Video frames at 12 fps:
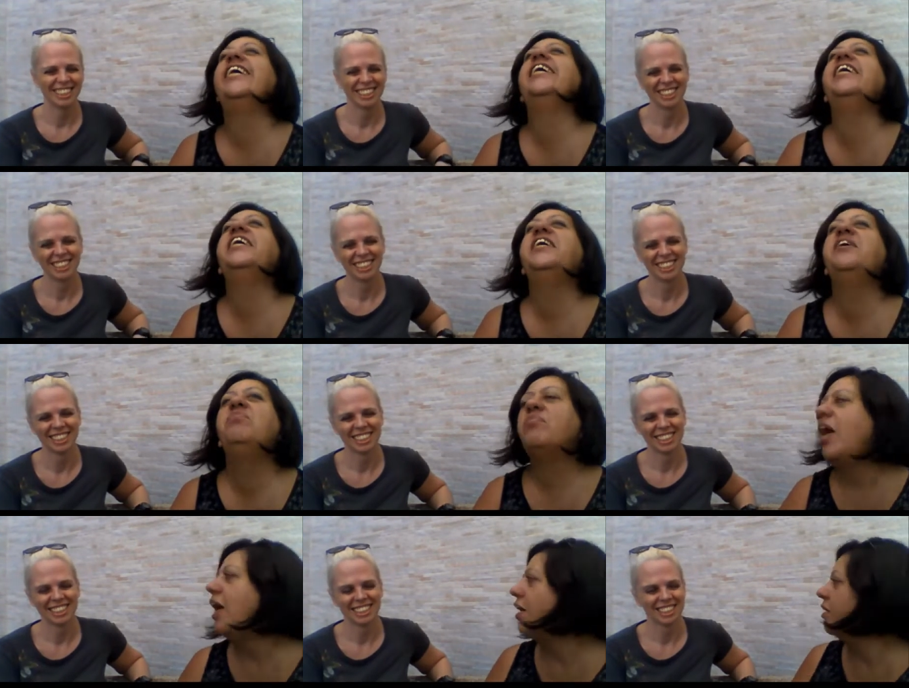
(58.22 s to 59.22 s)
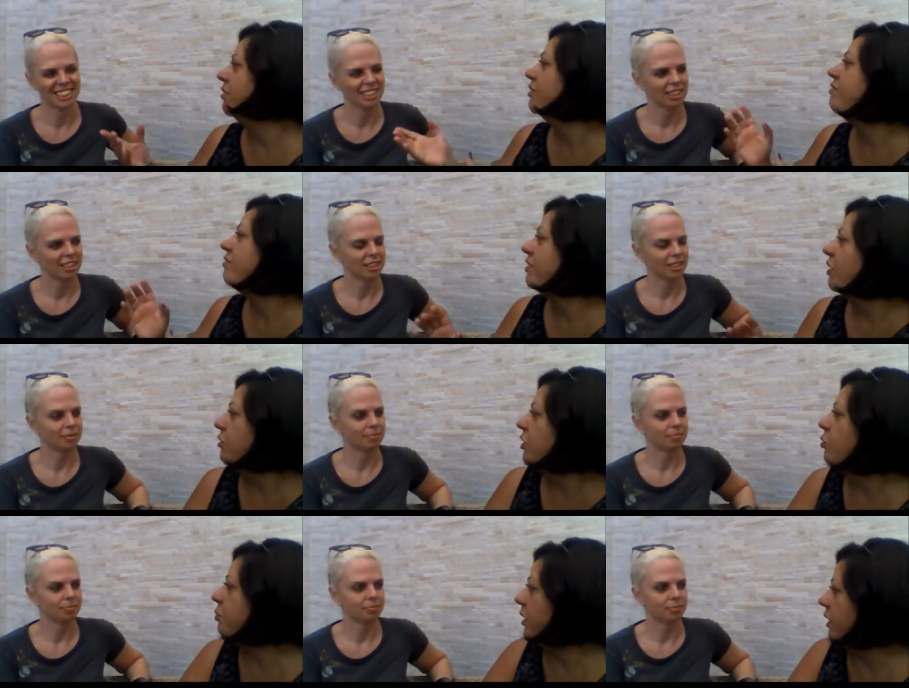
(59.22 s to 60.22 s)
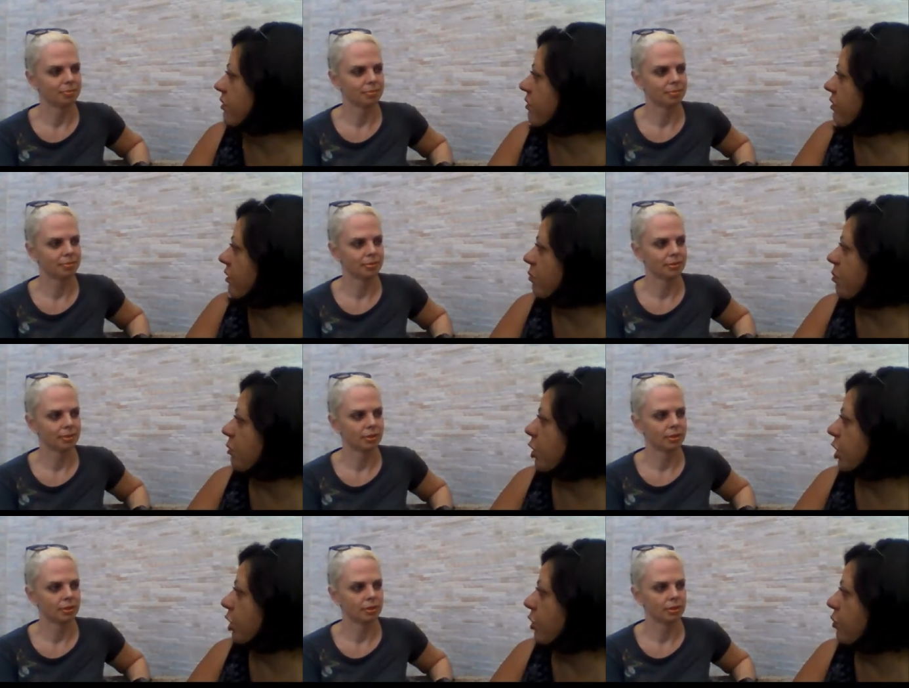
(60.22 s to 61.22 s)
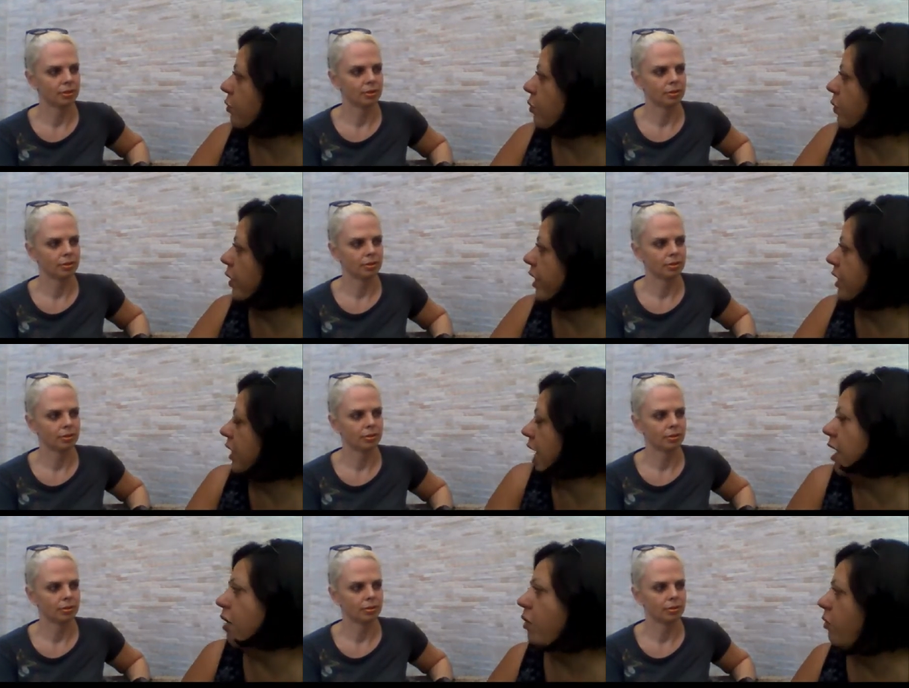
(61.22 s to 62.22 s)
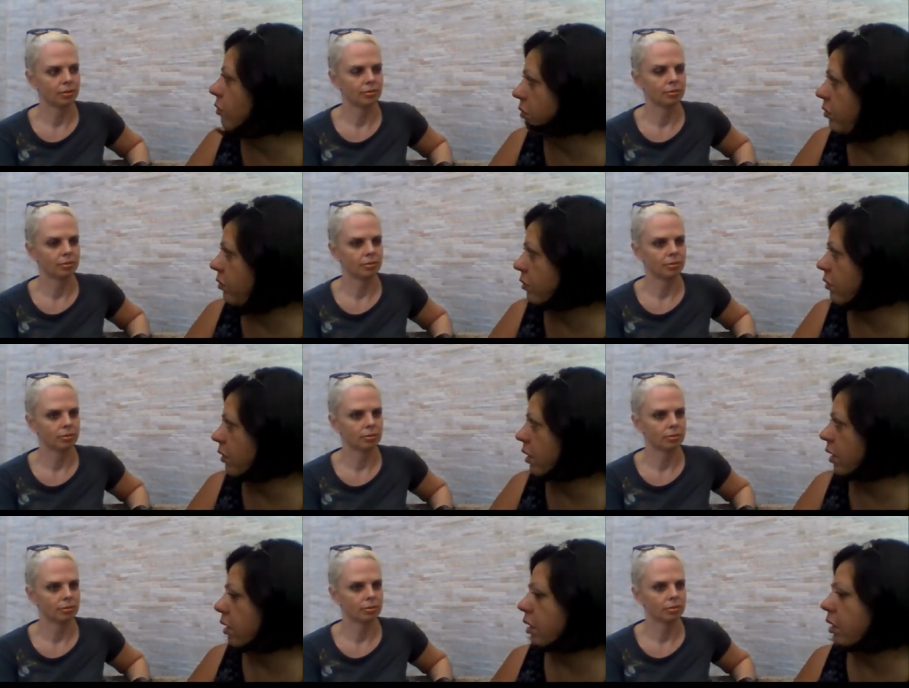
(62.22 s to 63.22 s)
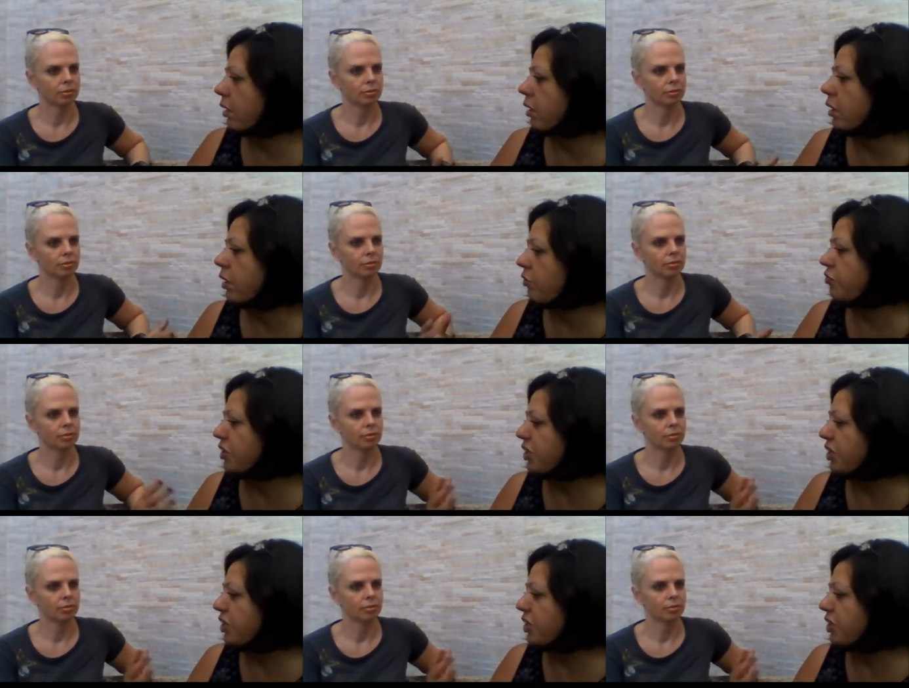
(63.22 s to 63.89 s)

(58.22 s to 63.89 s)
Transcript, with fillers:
Speaker 1: um, ah, tell a little bit about you and how uh, you've